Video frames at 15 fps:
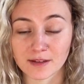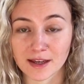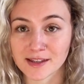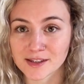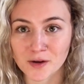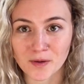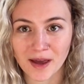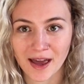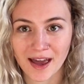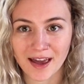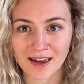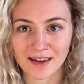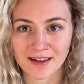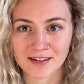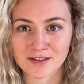it's
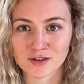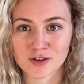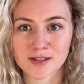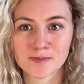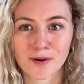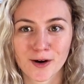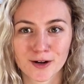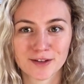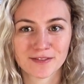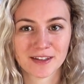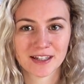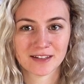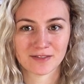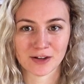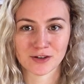okay. It's just part of
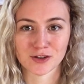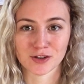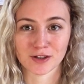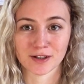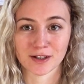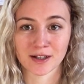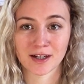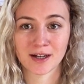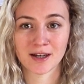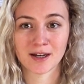the adventure.